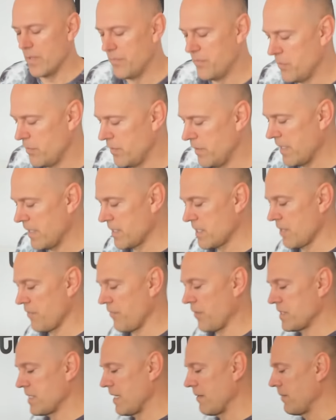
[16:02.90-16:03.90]
of doing that, so for
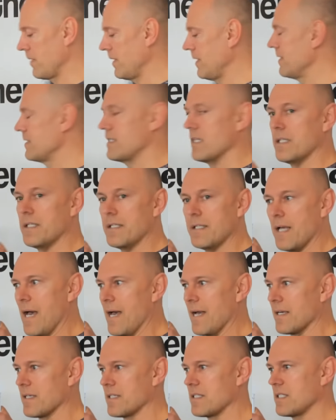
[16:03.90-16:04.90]
example, here's the
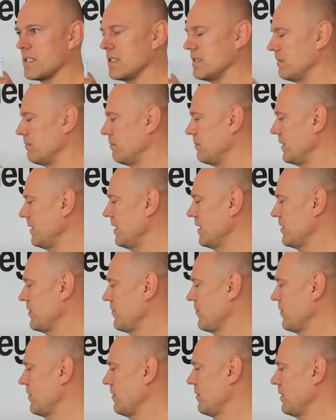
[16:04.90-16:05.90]
DAX, but it's
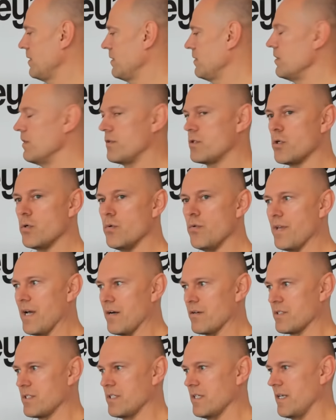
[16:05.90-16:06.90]
from two
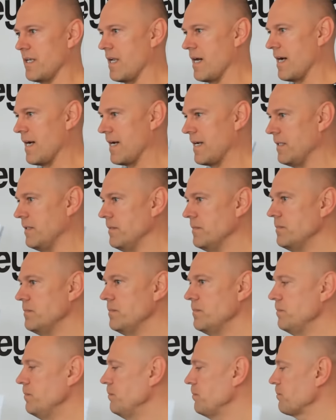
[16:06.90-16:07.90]
thousand nine.
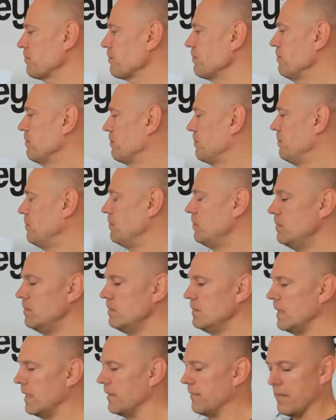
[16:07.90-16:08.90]

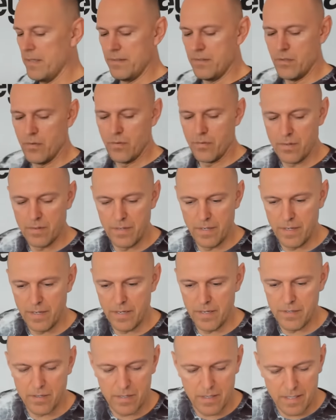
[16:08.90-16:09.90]
And then you here
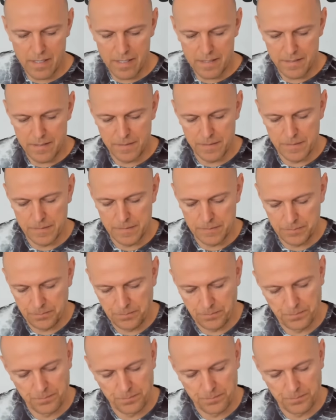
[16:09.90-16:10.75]
you got, um,